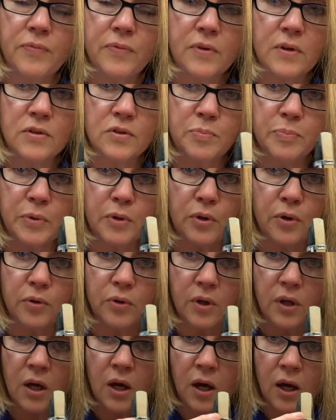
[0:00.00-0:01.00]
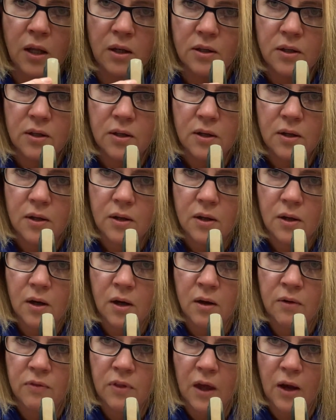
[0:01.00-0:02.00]
It's below the cut
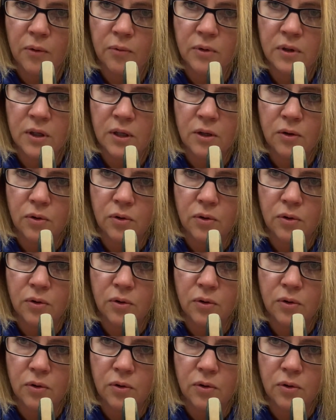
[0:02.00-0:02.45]
of that reed